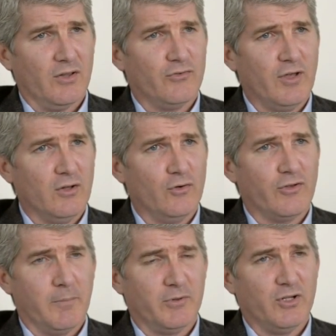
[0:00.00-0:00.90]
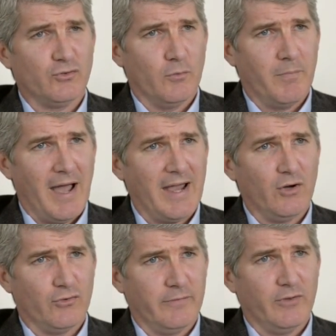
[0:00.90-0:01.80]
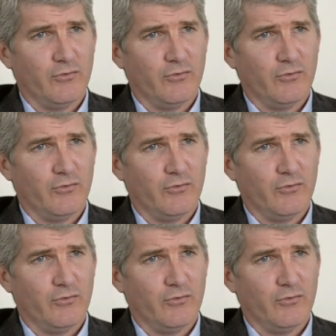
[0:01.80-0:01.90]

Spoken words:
sellers and potential buyers of the